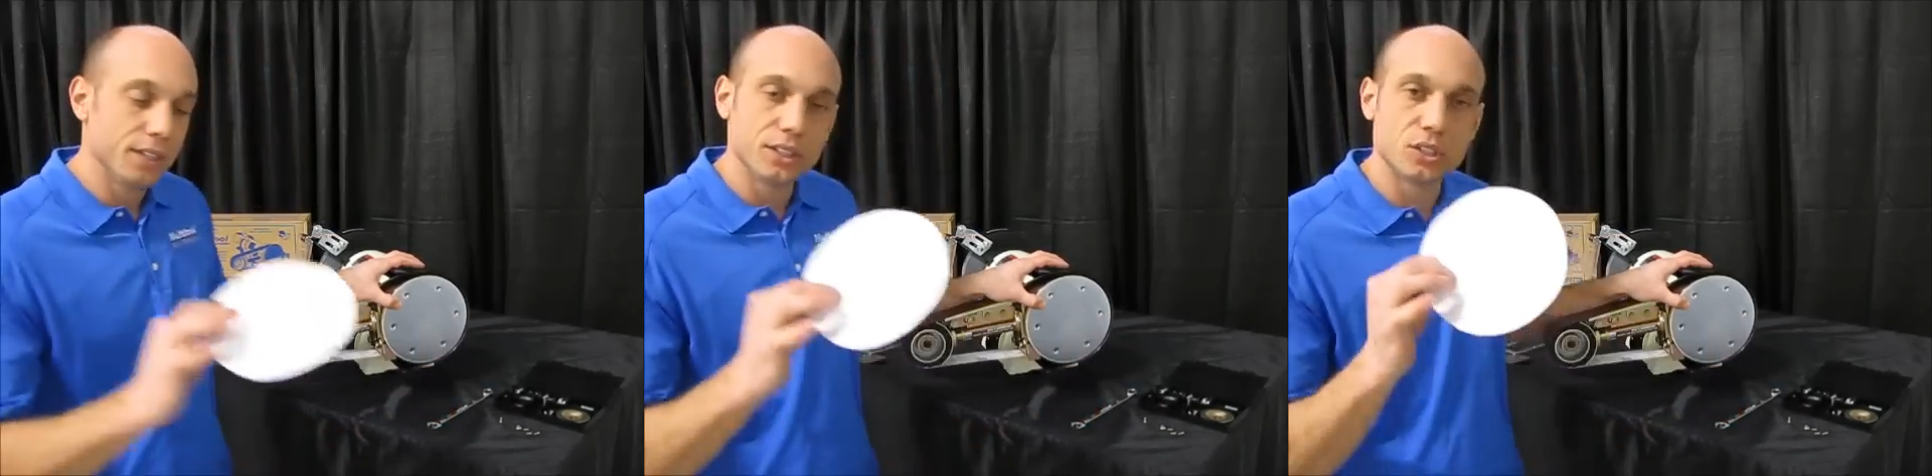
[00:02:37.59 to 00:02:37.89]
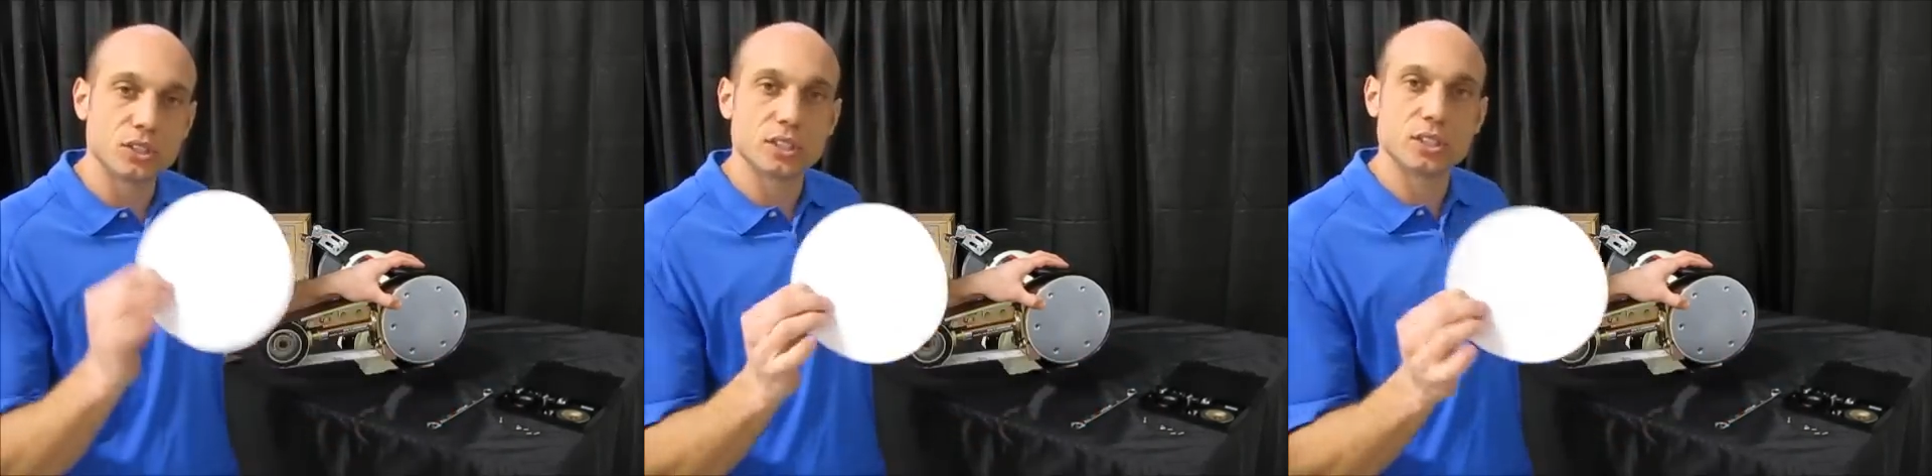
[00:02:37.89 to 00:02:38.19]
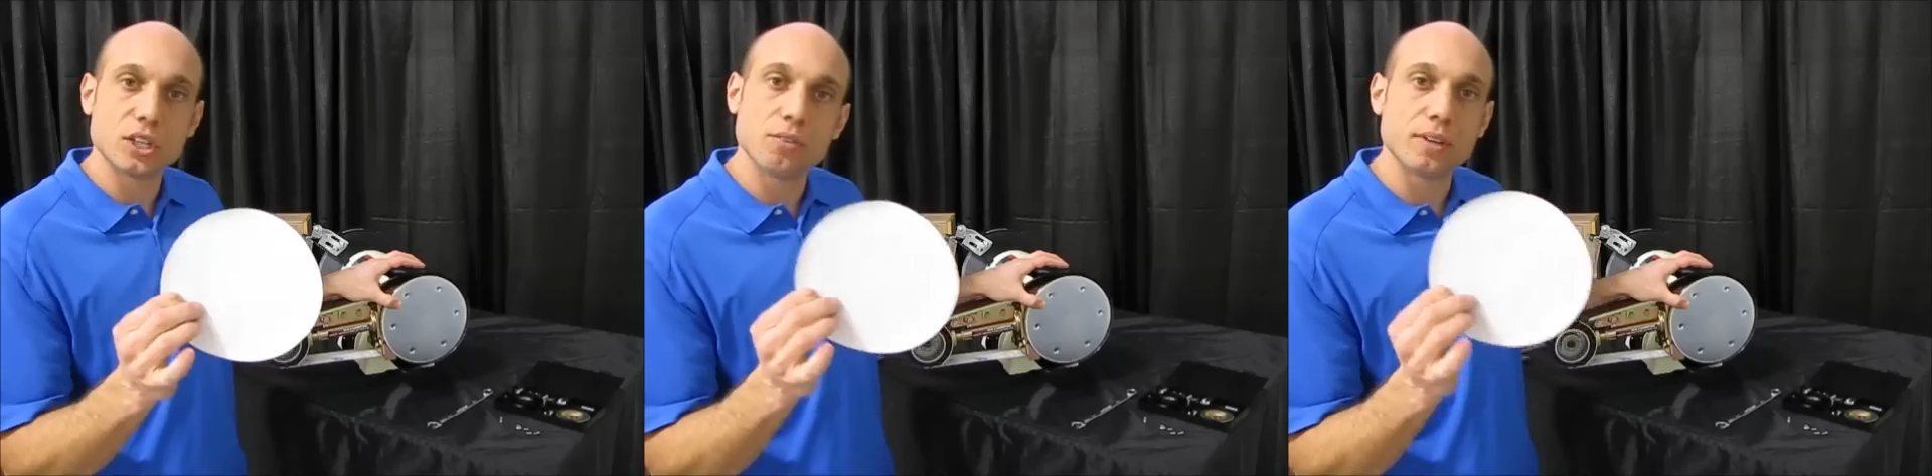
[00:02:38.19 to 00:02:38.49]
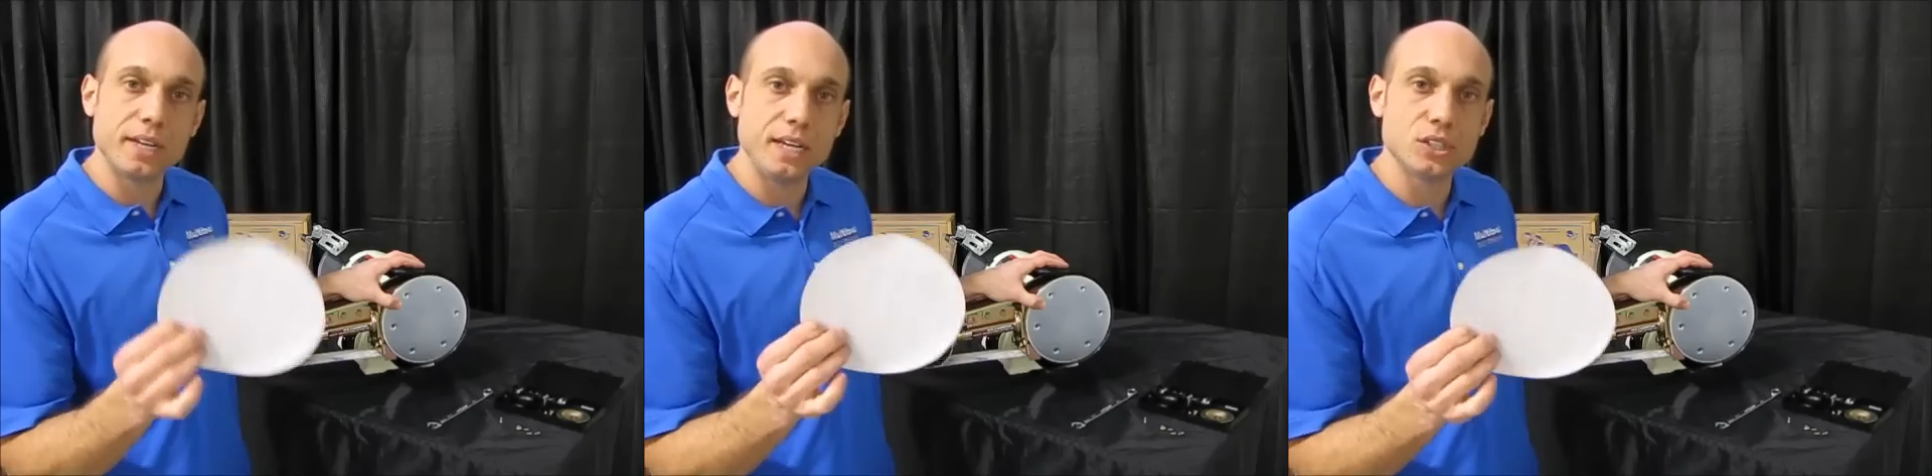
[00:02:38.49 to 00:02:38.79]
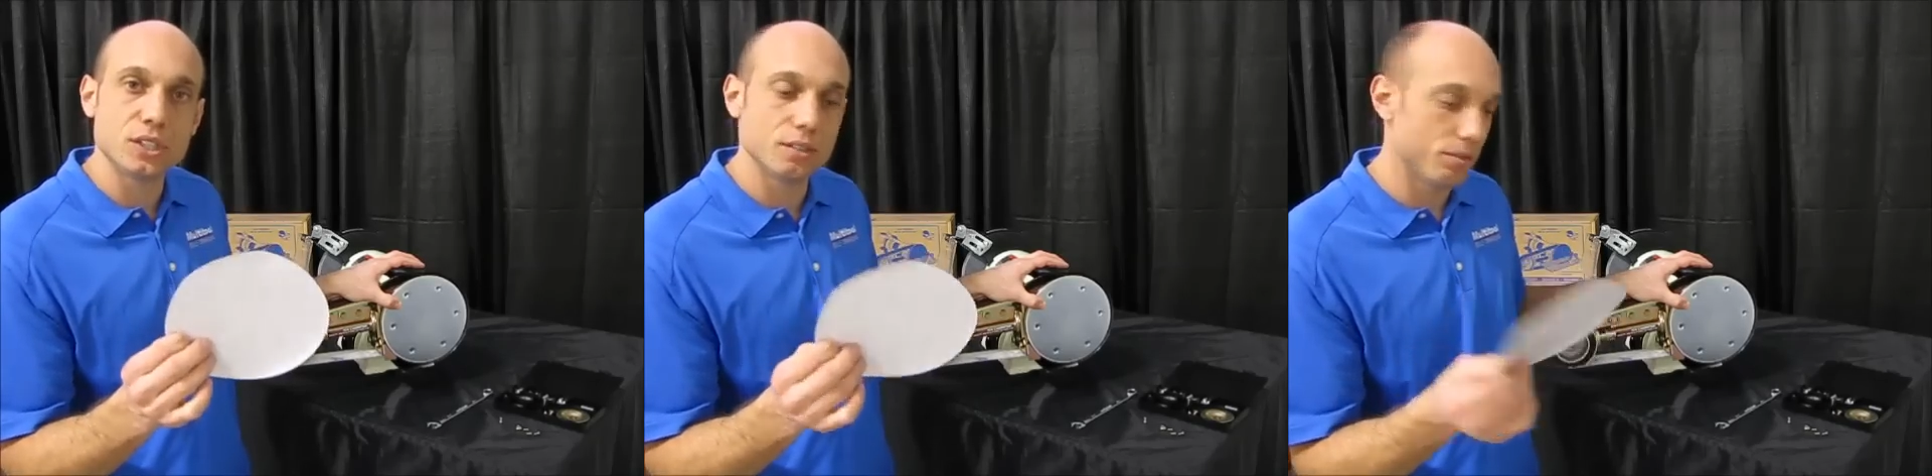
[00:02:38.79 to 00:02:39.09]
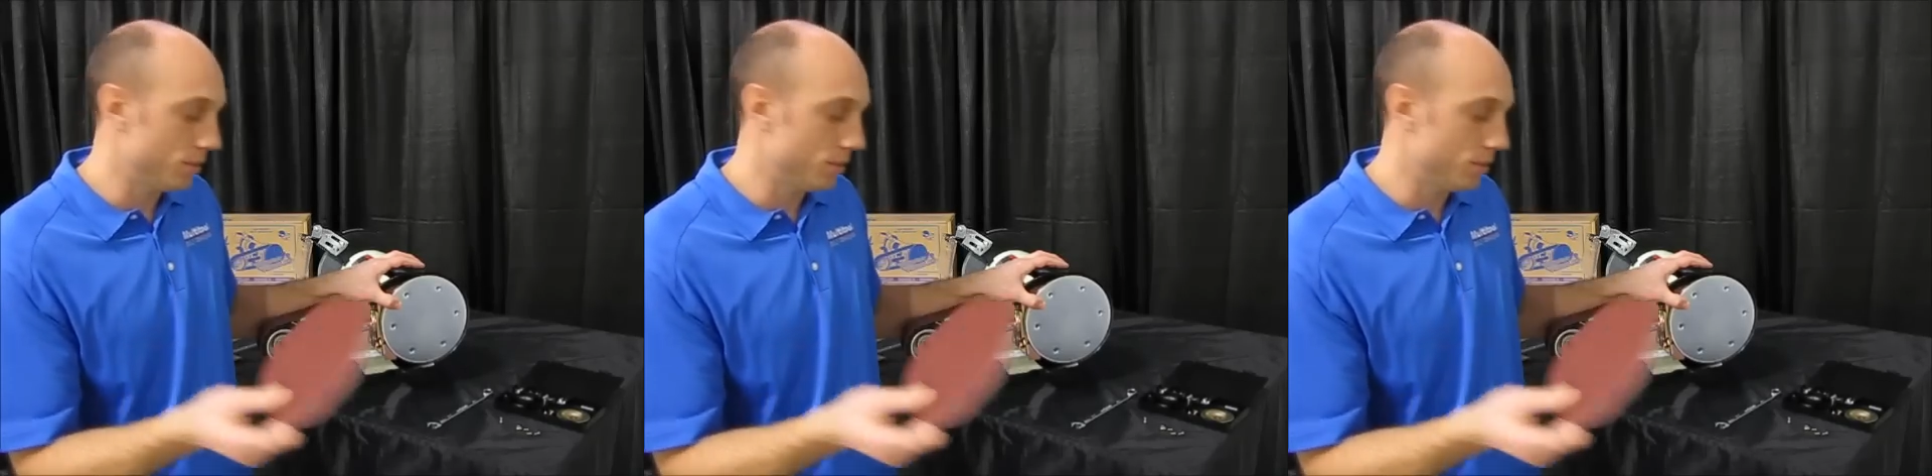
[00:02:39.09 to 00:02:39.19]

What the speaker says: This is a self-adhesive